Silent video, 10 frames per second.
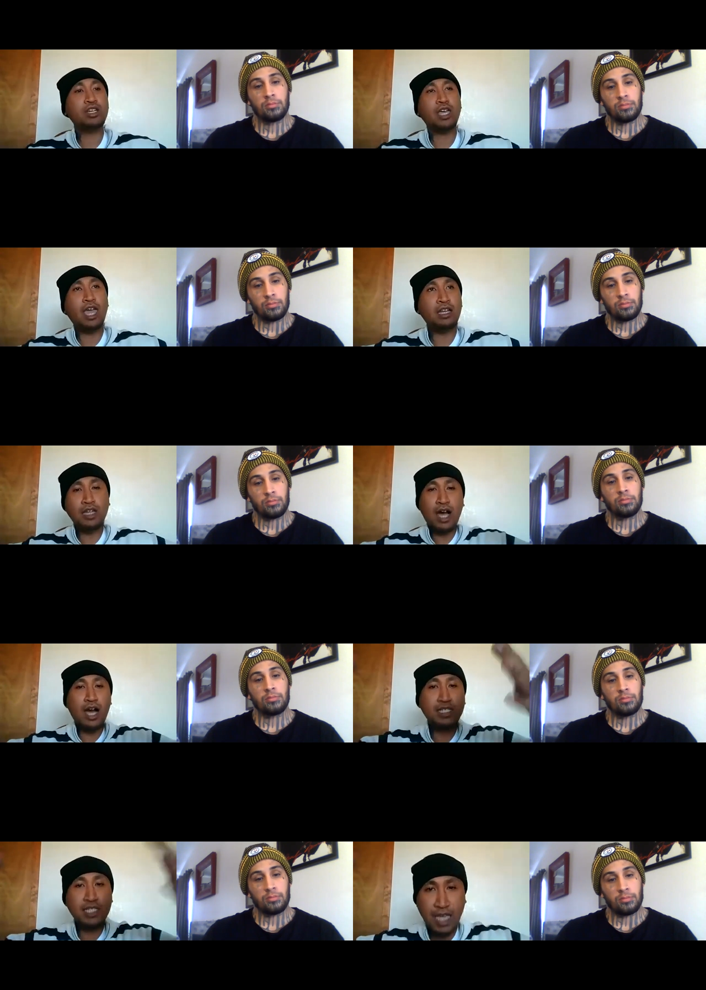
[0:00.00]
Speaker 1: talk to
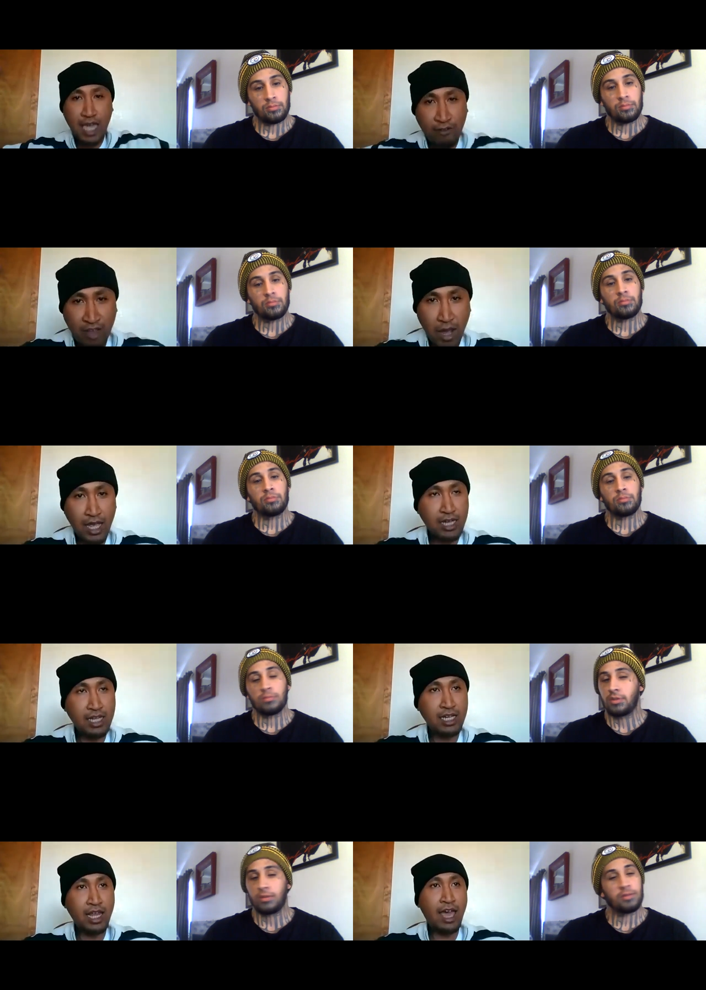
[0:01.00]
everybody. I didn't
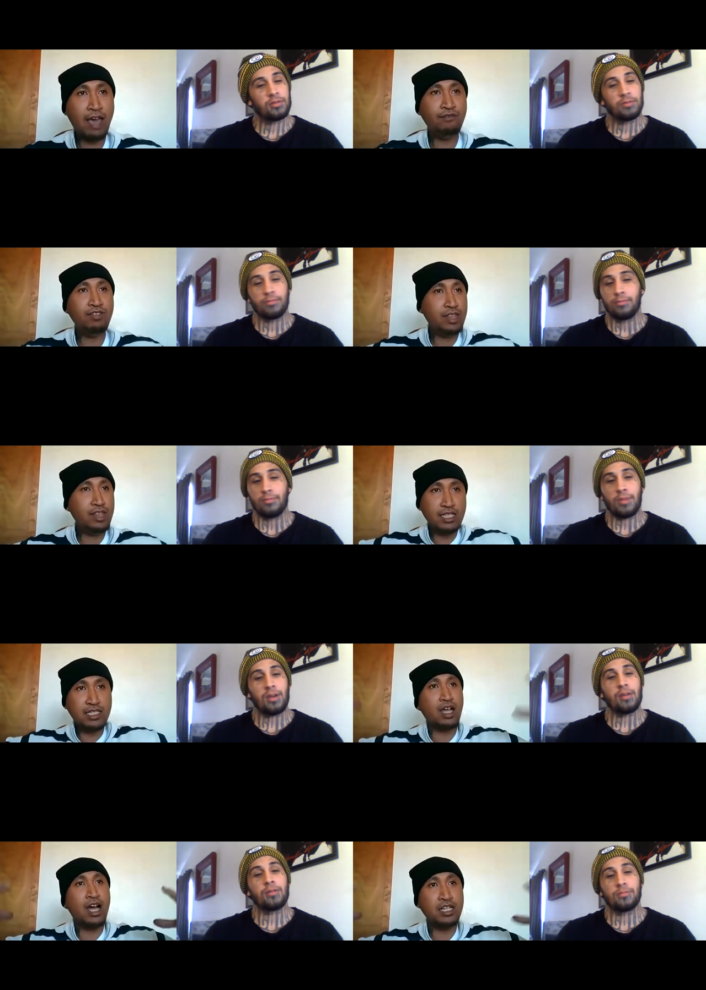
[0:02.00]
have this staunch
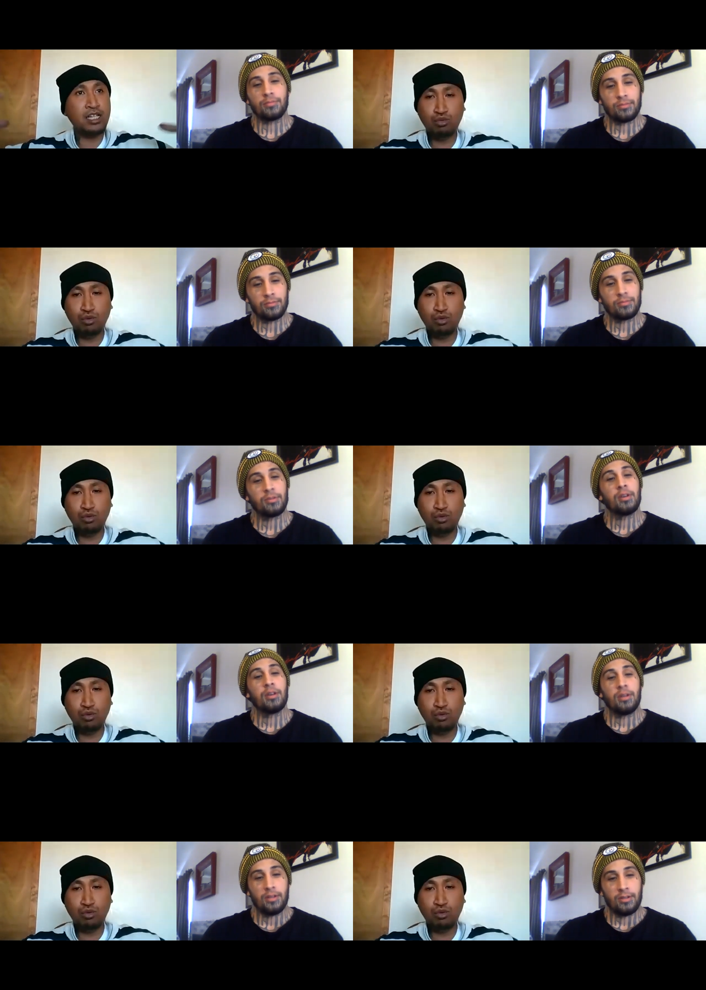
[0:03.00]
yeah. rules where
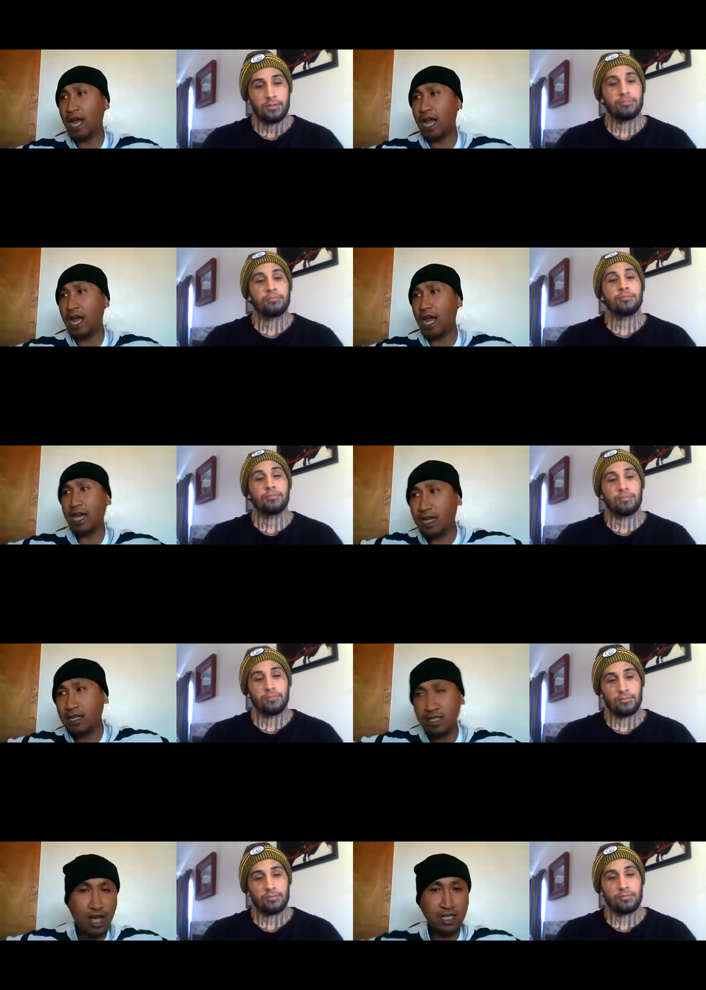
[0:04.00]
I can't talk to
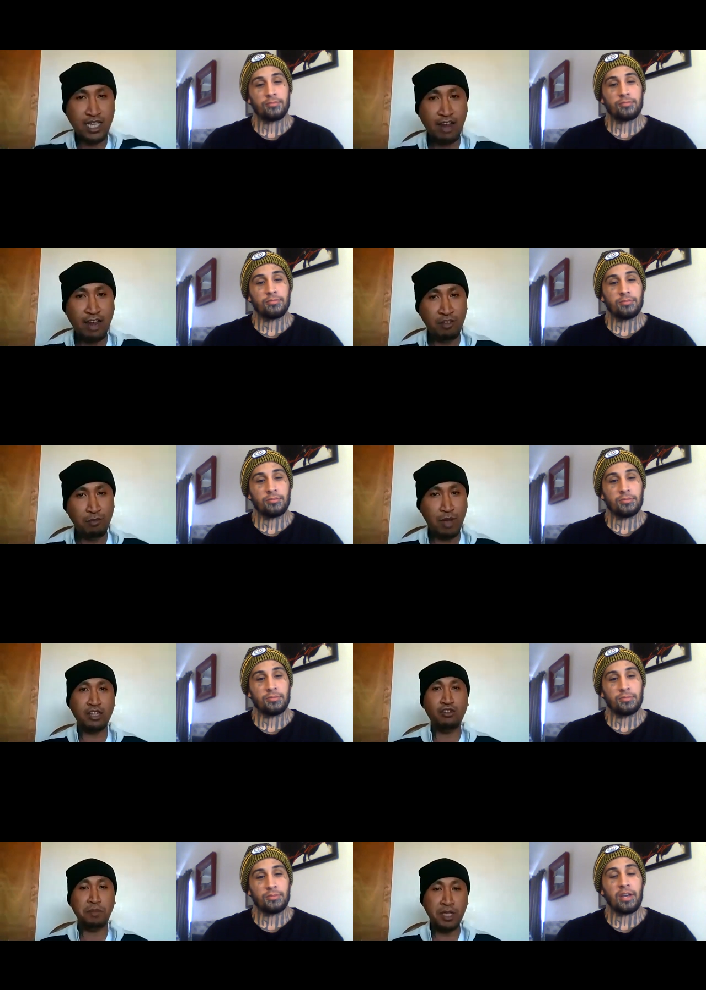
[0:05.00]
everybody. You know what I mean?
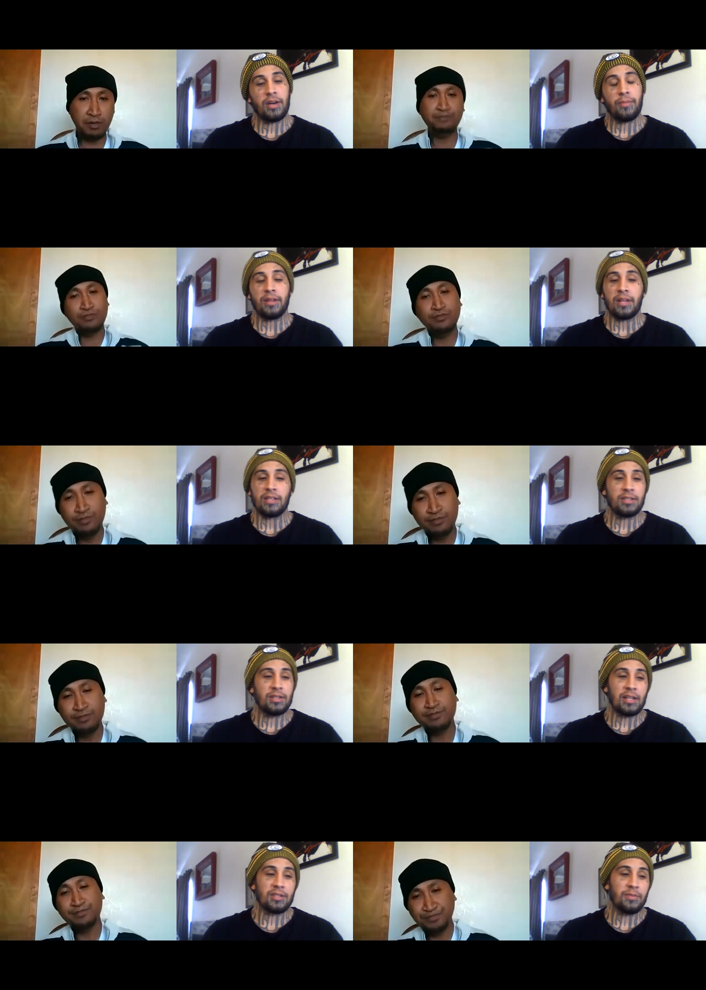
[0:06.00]
Speaker 2: Yeah, man, that's
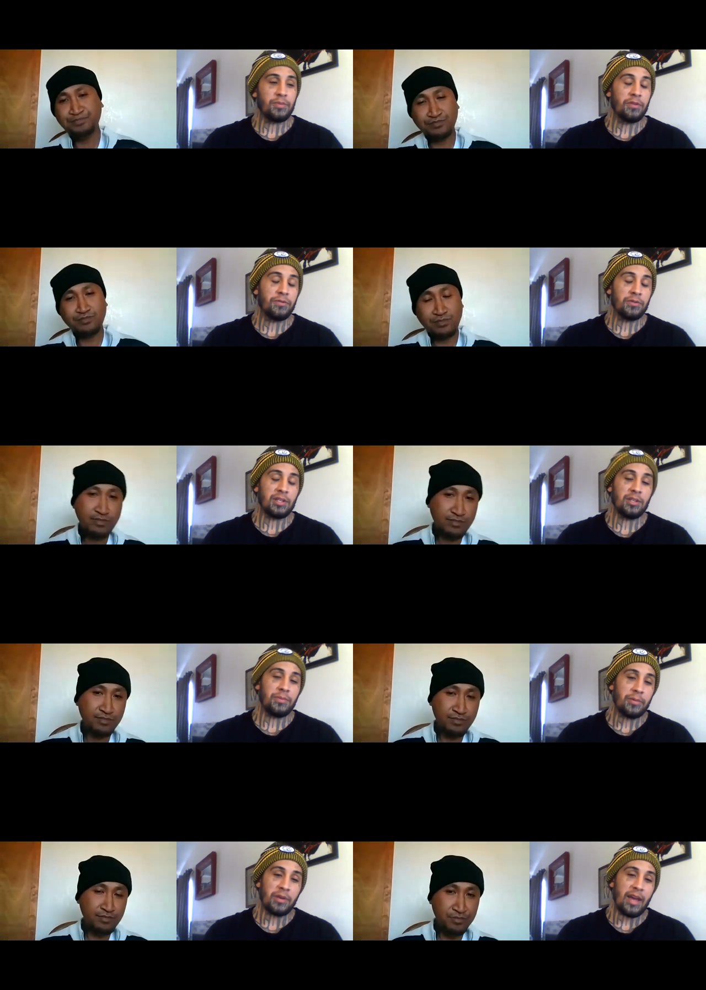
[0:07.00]
a that's a beautiful thing to
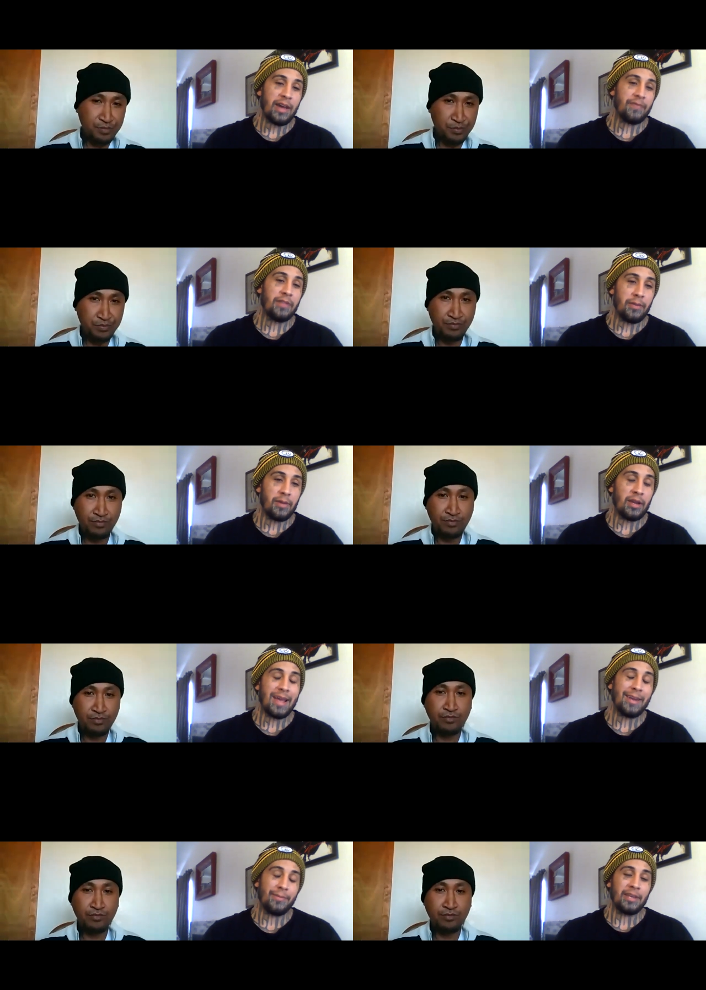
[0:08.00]
be able to have that, man.
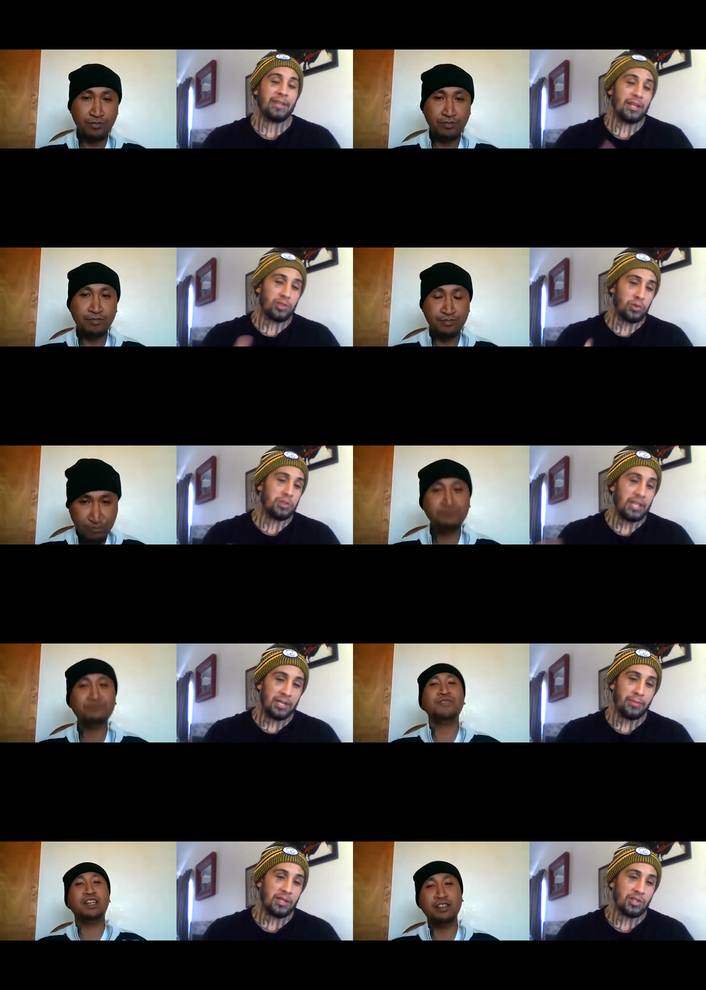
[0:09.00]
I ended up getting that towards the
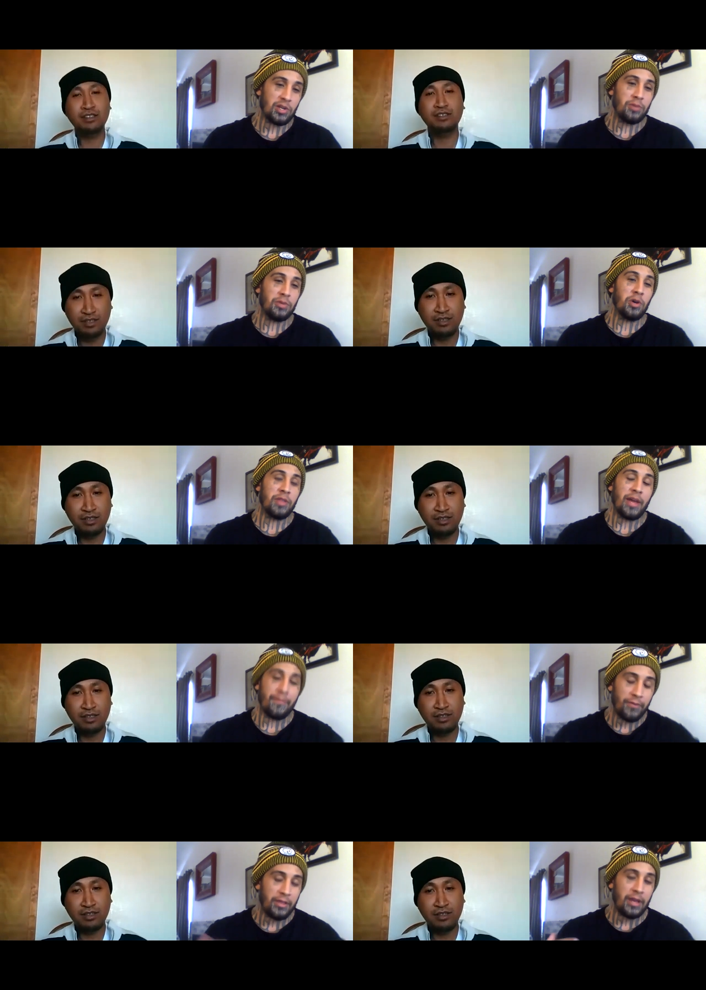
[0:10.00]
end of my term. You know
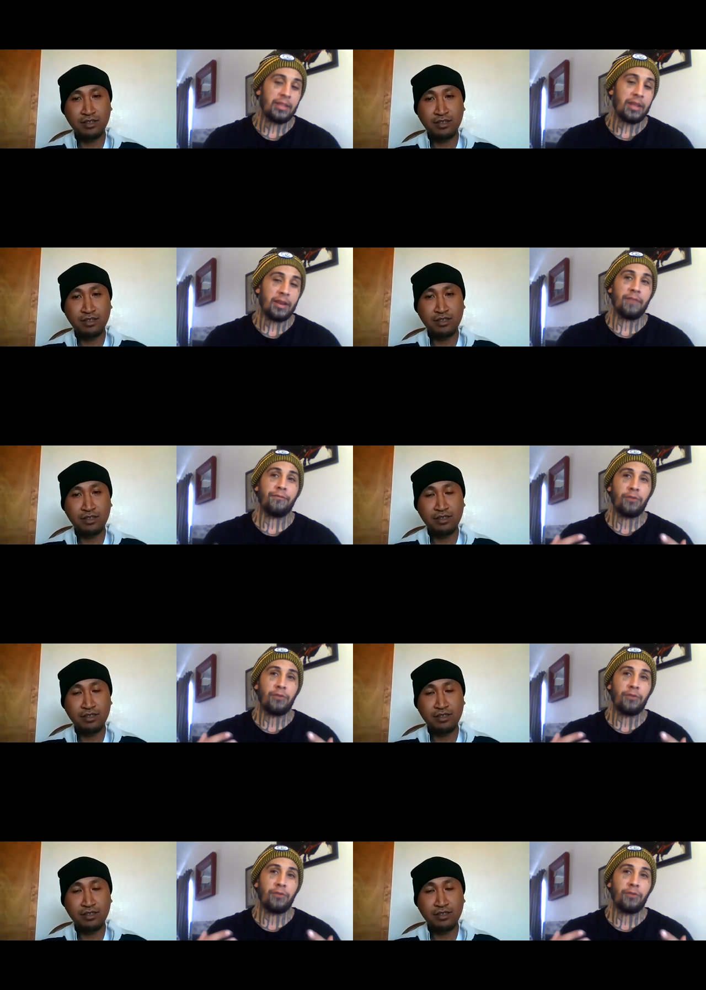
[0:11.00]
that that that, that